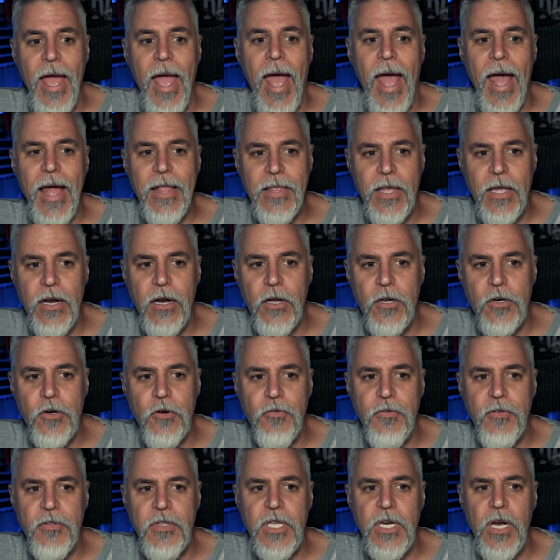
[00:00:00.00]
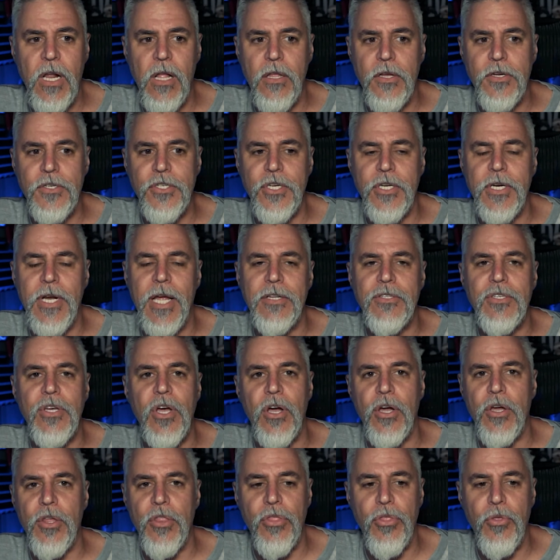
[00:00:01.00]
add that $150, you're now
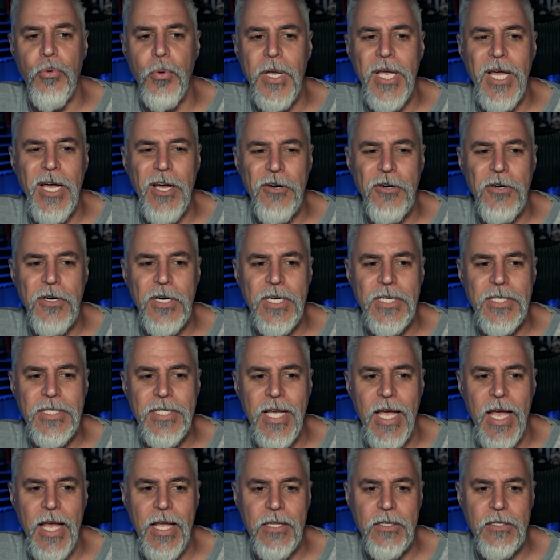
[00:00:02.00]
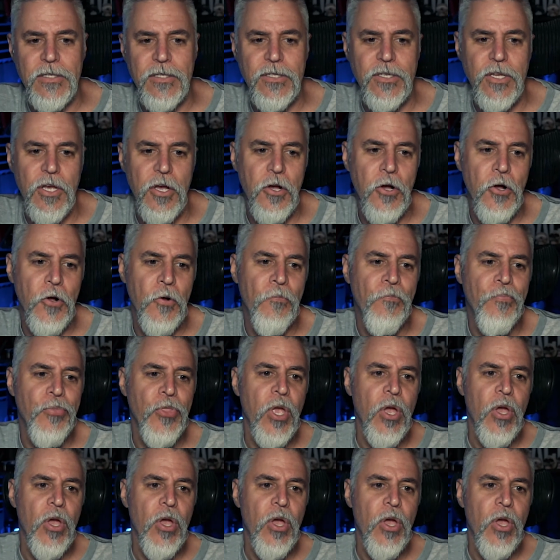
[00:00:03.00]
talking $310. So